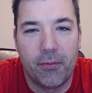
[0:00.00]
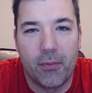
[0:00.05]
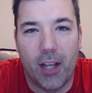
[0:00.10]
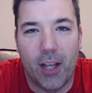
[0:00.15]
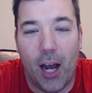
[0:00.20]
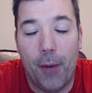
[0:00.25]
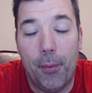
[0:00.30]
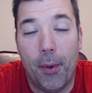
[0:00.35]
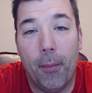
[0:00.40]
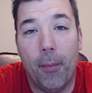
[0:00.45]
I
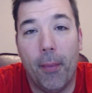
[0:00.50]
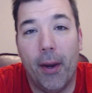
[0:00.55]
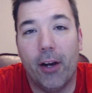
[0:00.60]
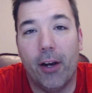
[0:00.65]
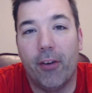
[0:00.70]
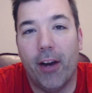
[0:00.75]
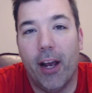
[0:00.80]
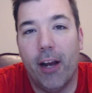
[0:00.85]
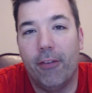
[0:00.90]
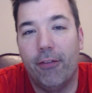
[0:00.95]
remember my
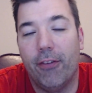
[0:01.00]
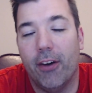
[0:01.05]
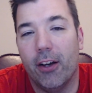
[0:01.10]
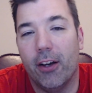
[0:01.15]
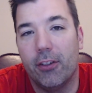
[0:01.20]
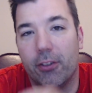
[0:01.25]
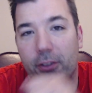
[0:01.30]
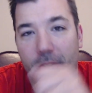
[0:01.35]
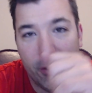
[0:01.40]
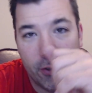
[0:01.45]

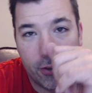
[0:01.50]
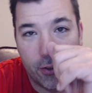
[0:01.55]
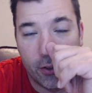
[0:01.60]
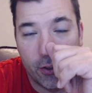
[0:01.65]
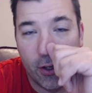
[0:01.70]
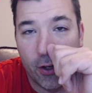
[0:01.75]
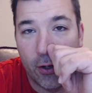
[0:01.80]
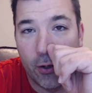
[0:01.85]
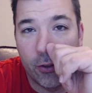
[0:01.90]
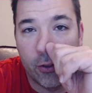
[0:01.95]
grandfather years
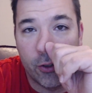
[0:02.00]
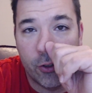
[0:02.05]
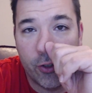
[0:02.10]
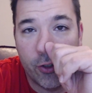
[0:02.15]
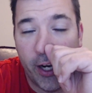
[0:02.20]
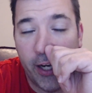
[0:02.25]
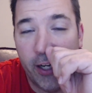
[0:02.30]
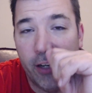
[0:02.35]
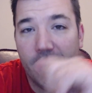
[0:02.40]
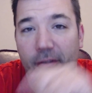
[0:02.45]
ago
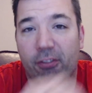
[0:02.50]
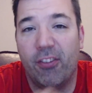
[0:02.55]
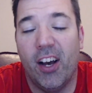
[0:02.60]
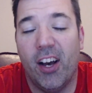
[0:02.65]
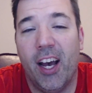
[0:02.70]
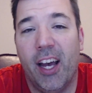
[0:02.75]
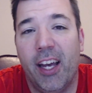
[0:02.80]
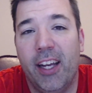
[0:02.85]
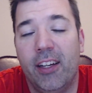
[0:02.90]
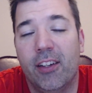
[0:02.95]
trying to
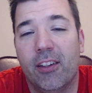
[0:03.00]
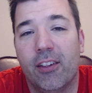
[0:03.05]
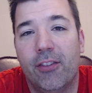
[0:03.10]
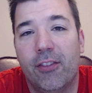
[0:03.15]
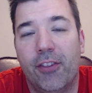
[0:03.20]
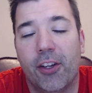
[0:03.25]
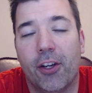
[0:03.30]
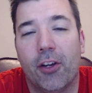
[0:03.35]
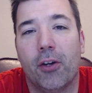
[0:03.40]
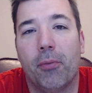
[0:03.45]
find
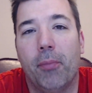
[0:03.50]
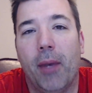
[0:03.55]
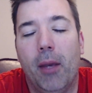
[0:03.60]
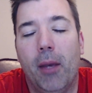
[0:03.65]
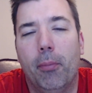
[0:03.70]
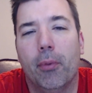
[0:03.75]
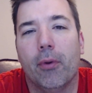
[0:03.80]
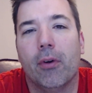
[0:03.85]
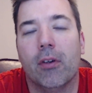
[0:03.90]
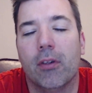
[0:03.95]
figured
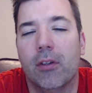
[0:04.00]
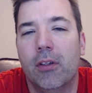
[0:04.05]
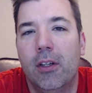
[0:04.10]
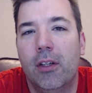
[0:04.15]
maple,